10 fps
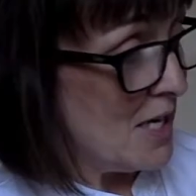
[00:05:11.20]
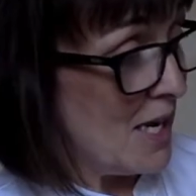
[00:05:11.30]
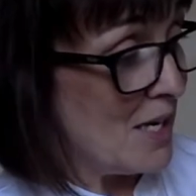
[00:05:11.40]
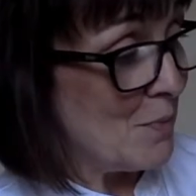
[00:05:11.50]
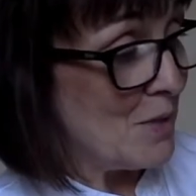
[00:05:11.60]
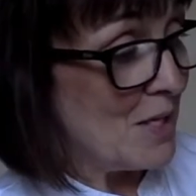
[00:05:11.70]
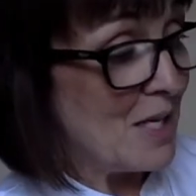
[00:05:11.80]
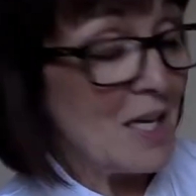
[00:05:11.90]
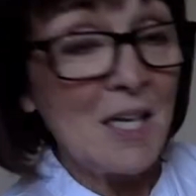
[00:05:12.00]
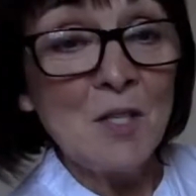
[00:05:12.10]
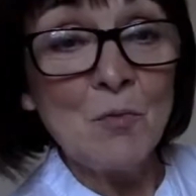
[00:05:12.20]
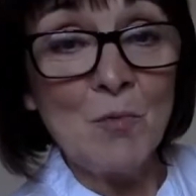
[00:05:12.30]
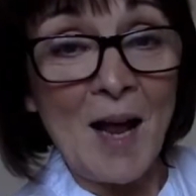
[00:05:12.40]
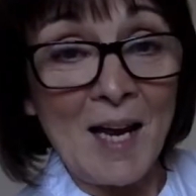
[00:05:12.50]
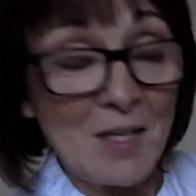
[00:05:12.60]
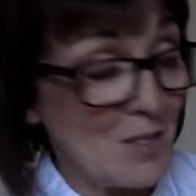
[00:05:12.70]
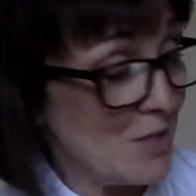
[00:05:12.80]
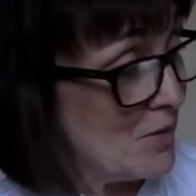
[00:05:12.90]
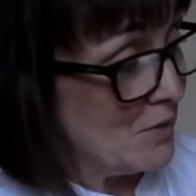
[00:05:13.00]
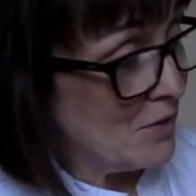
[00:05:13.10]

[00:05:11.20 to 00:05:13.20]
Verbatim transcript: name is Rex.